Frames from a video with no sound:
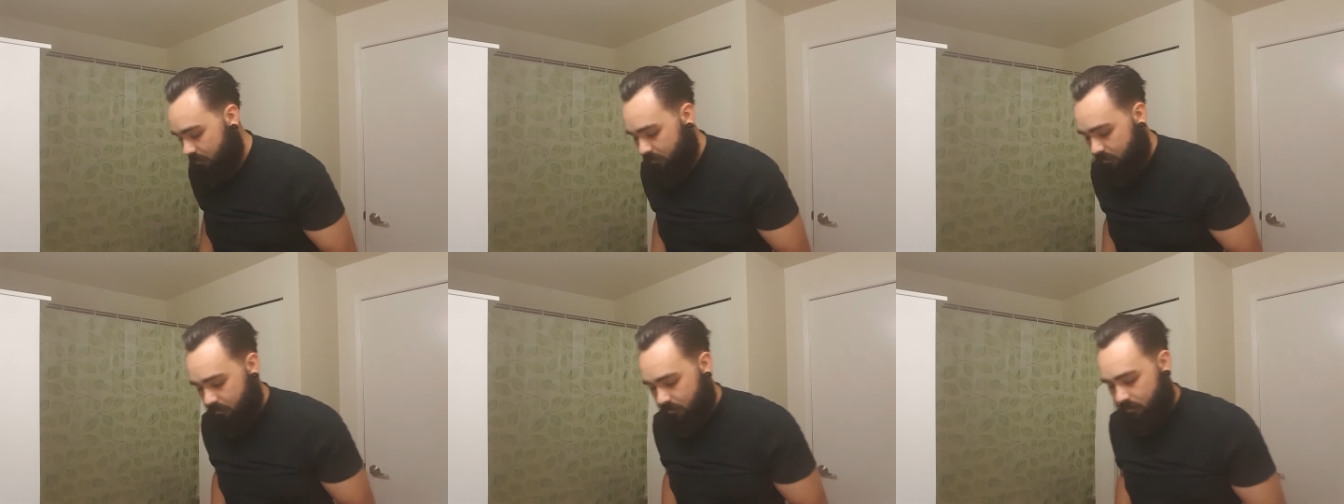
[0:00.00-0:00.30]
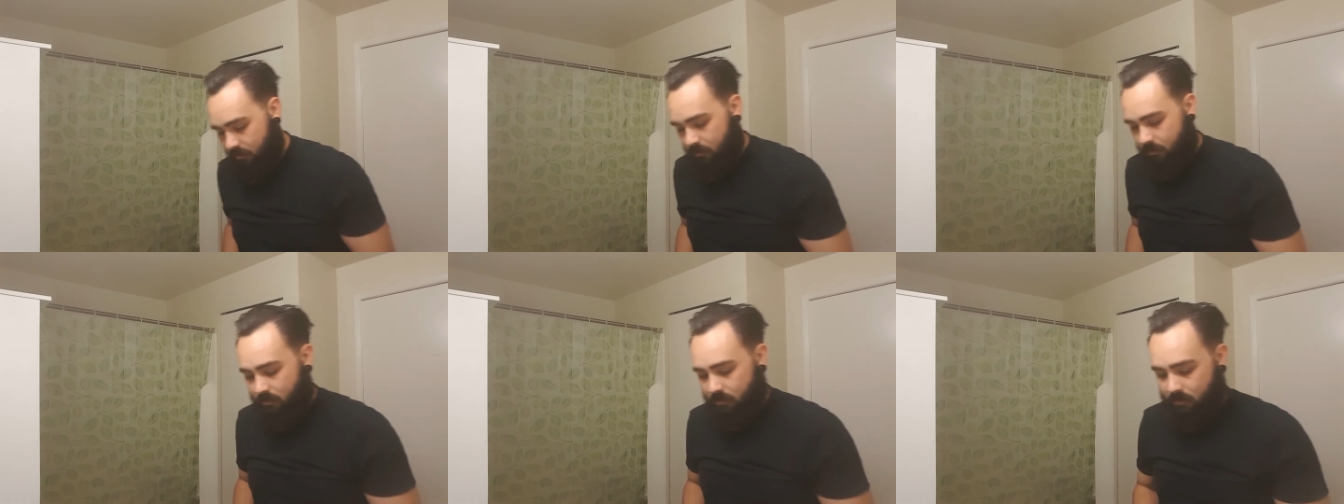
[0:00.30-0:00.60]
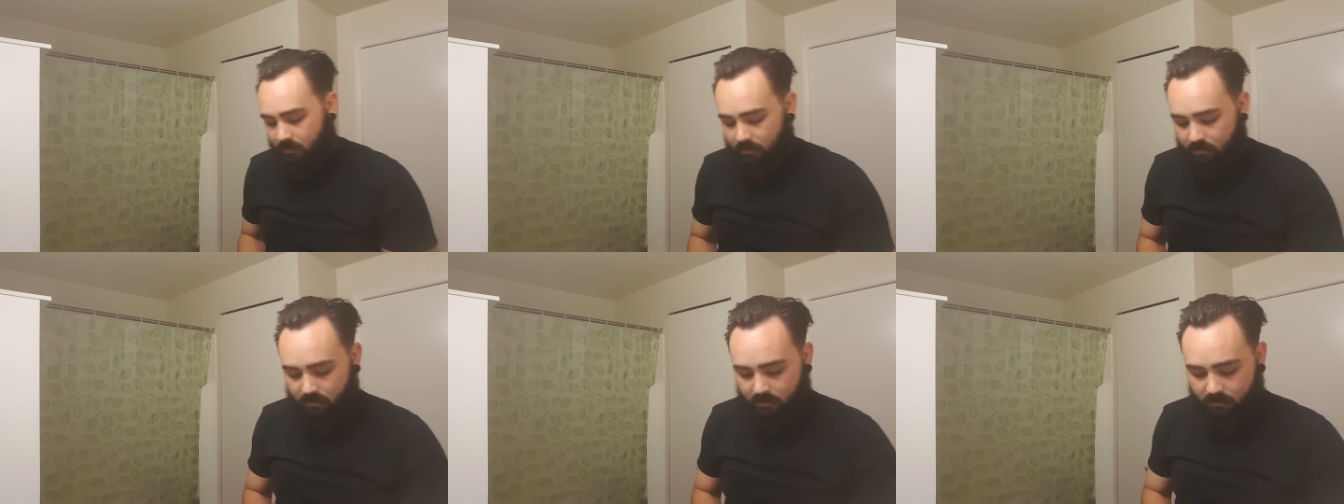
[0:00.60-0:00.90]

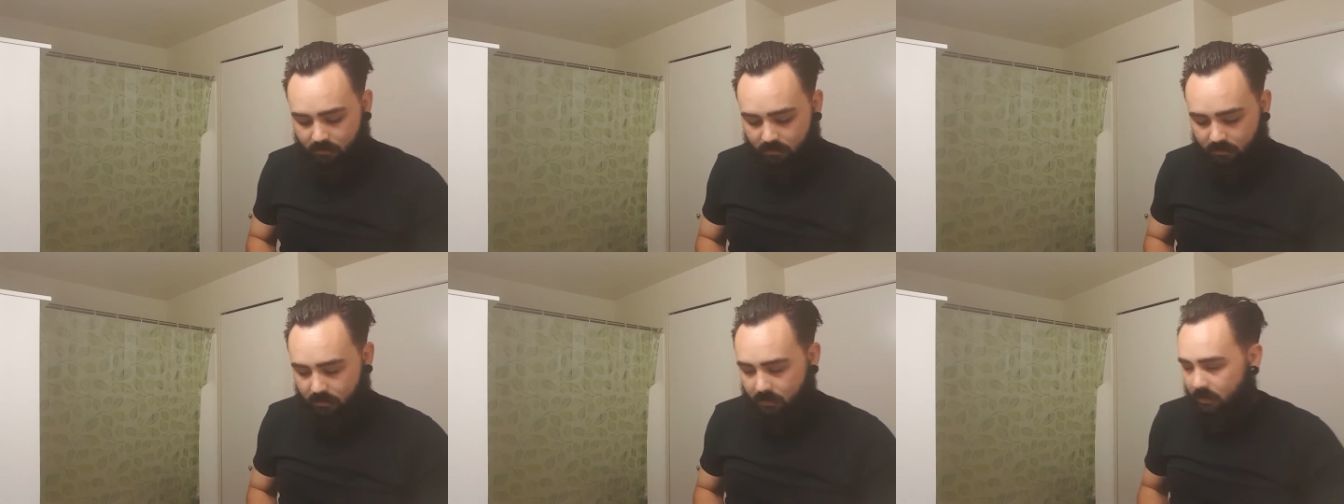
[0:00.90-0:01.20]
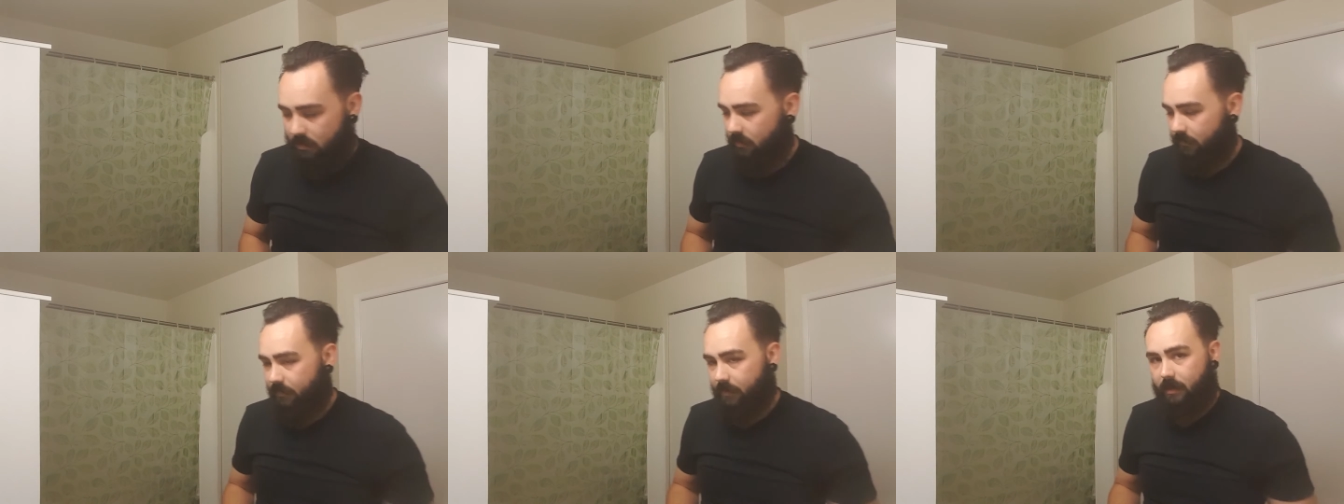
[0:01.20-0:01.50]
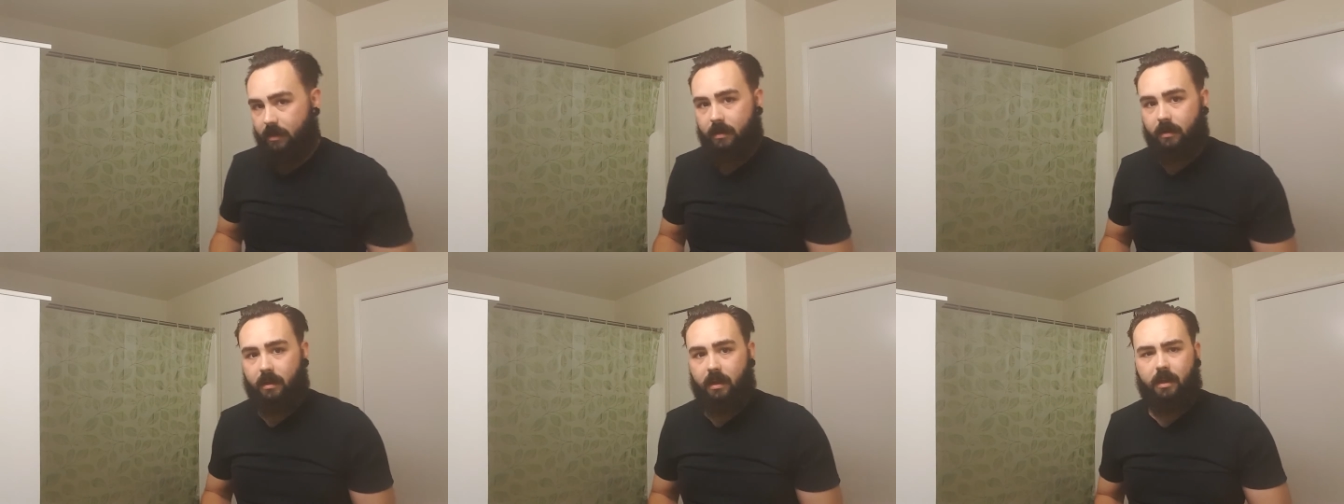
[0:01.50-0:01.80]
I don't know if you
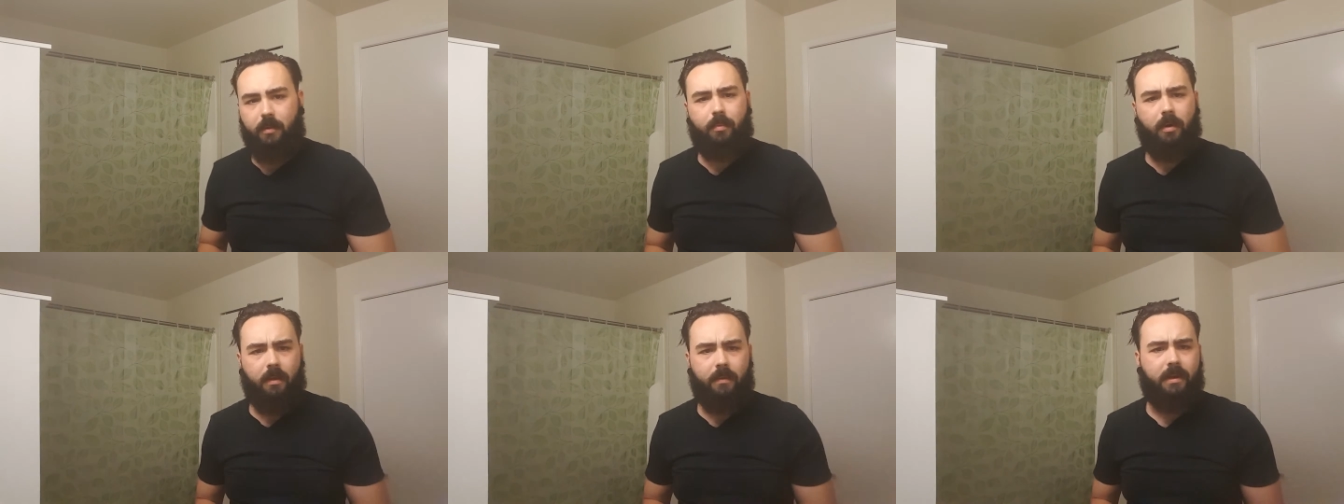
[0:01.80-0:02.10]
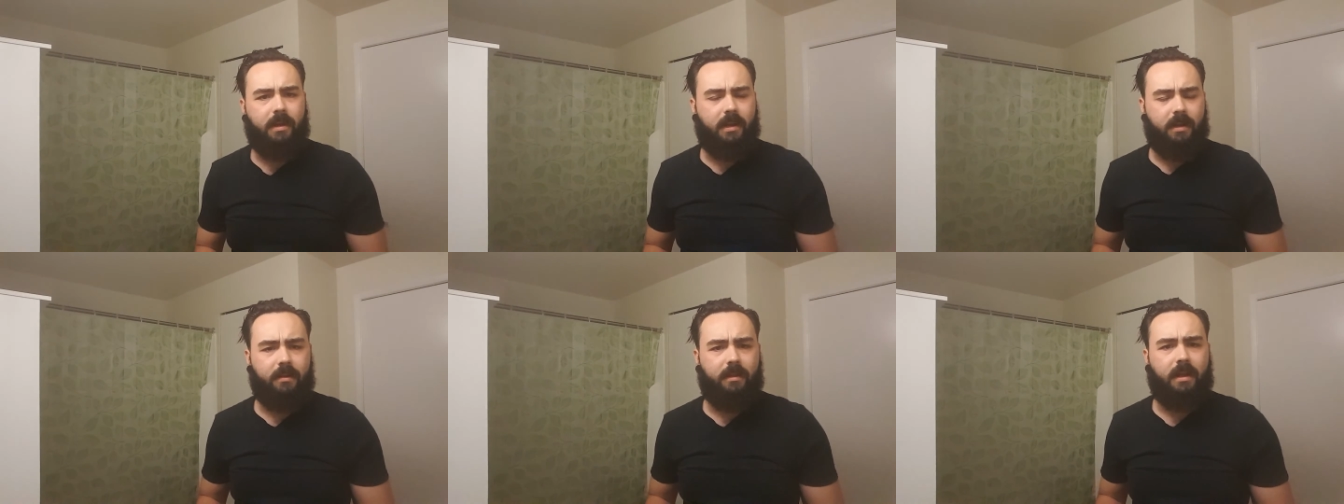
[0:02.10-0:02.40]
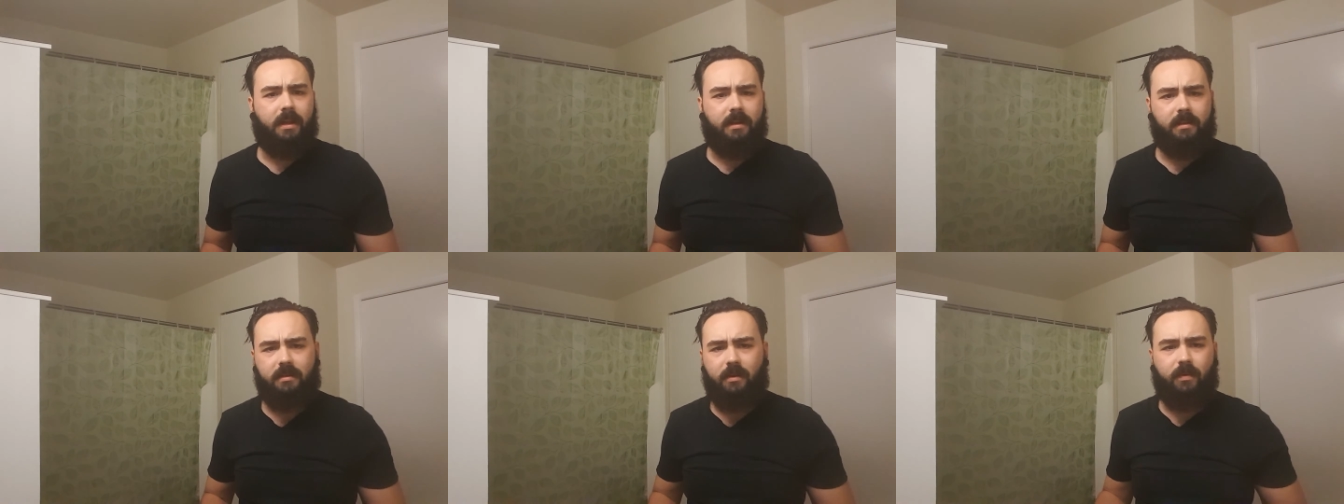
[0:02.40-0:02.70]
can hear that. You probably can hear
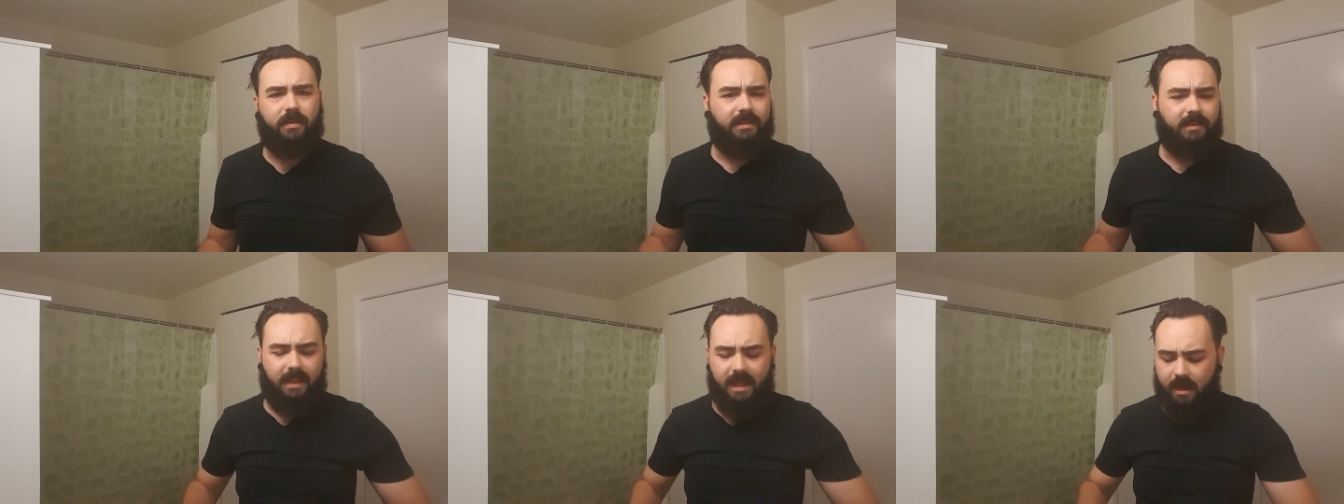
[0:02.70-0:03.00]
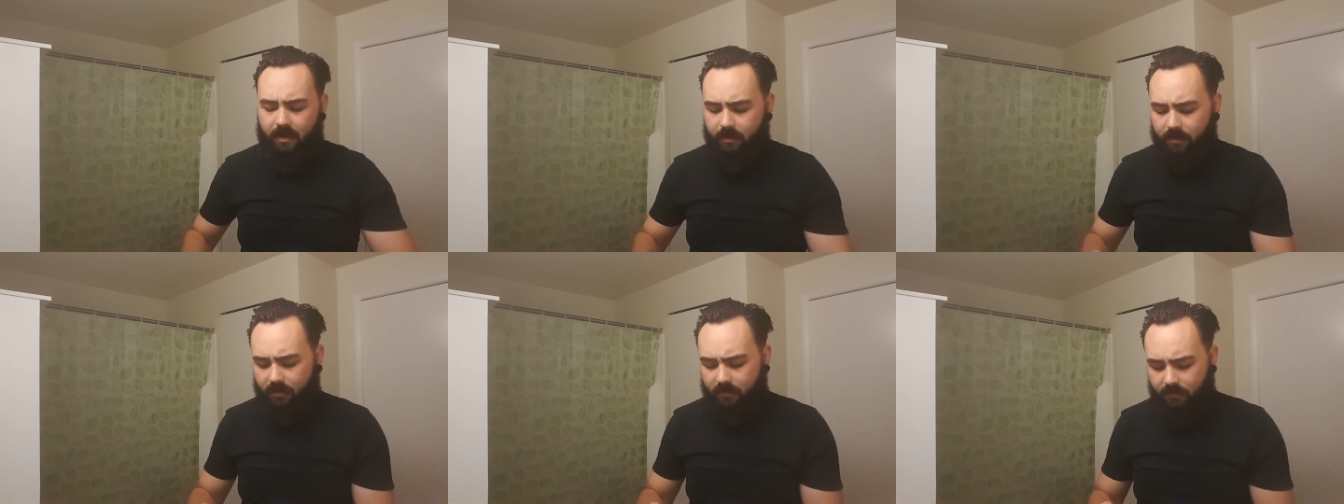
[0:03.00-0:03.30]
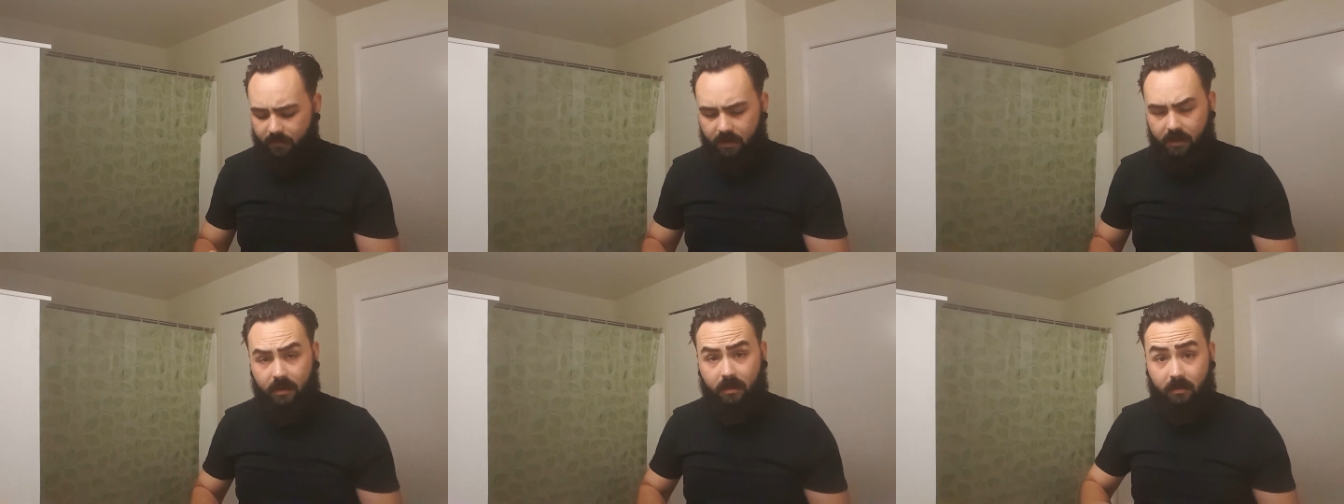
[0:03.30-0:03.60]
that. It's always louder in the
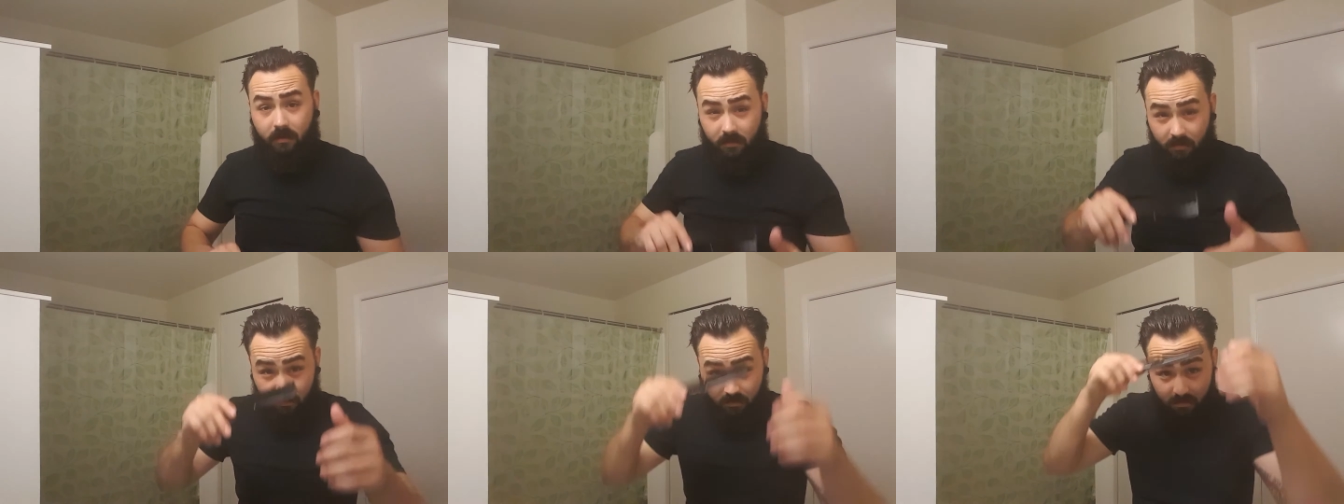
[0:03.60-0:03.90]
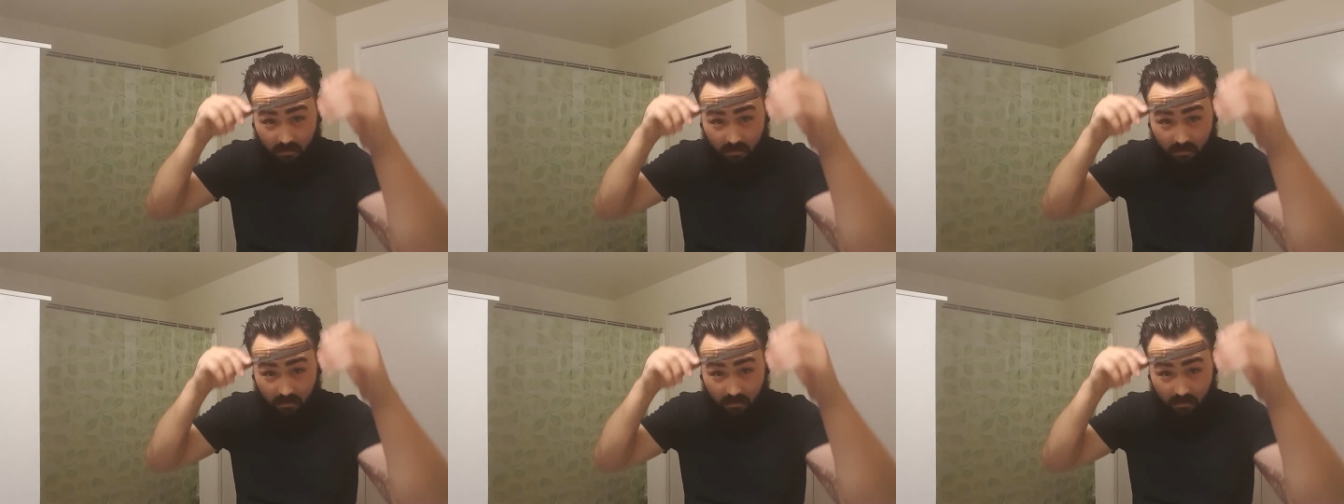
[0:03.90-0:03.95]
video.